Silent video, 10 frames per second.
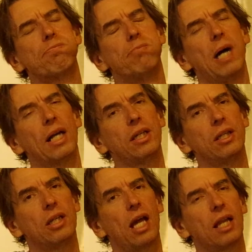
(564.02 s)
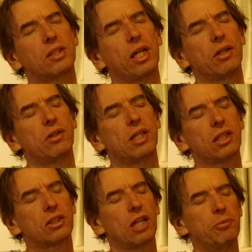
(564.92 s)
But in the Alexandrian
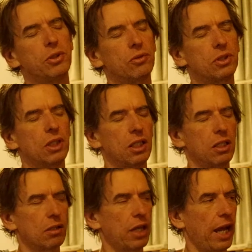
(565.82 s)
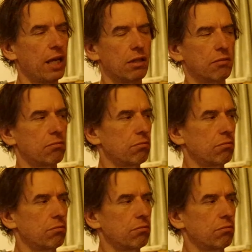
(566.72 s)
text types, you see, and